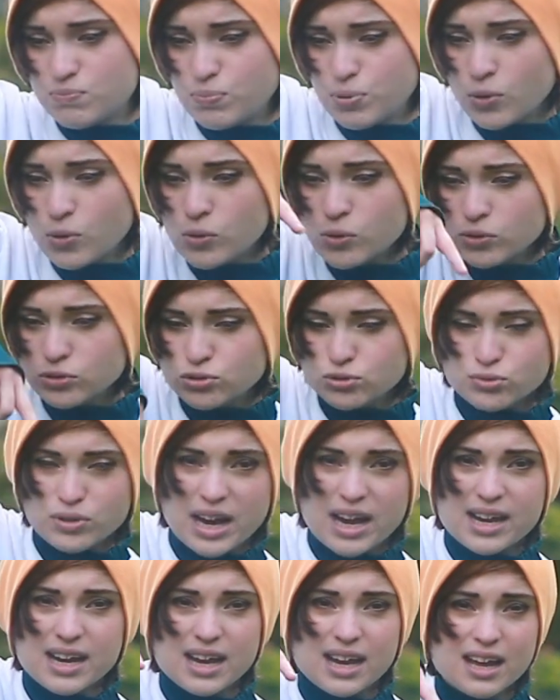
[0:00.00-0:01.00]
pool
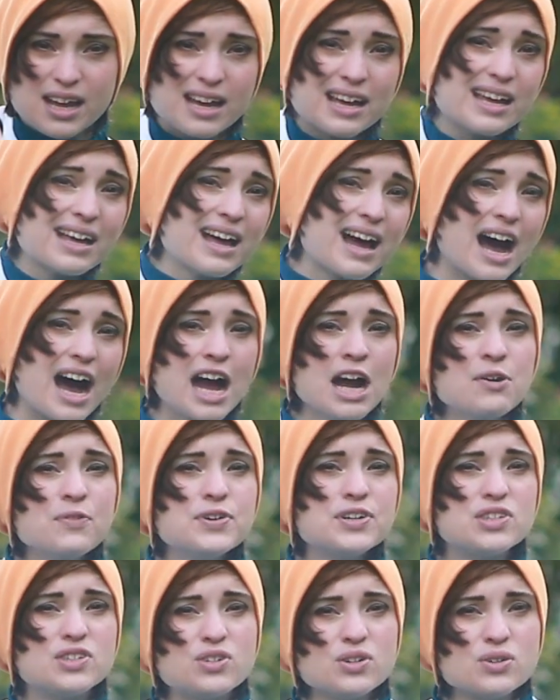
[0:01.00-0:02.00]
draining. I
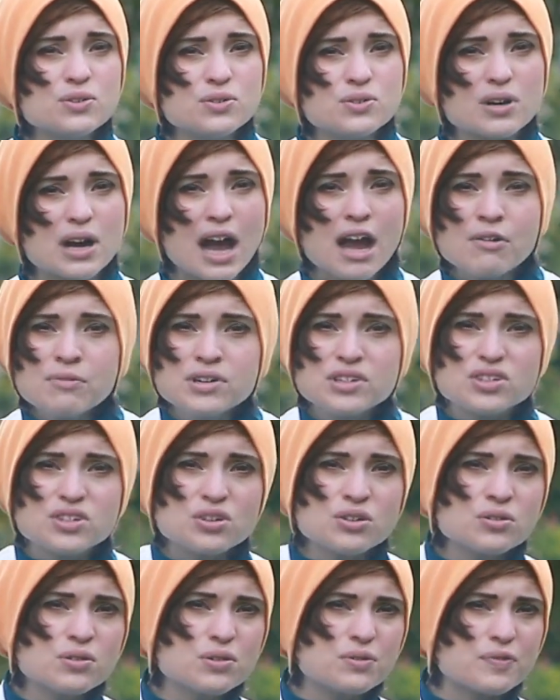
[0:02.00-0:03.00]
would too
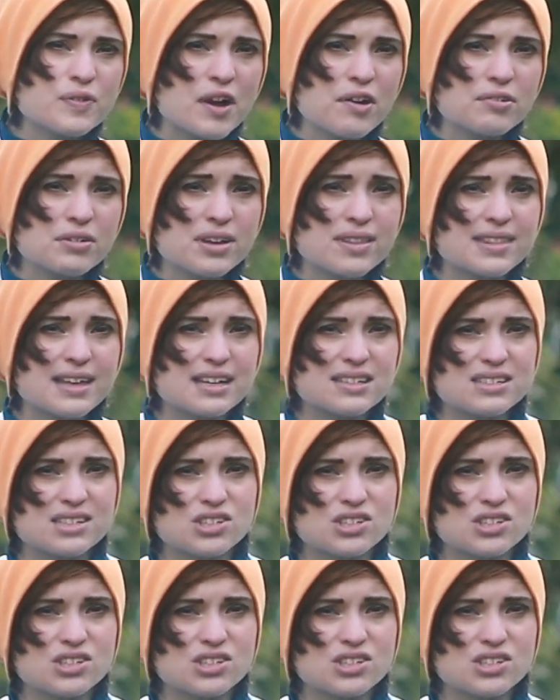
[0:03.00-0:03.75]
if I were in that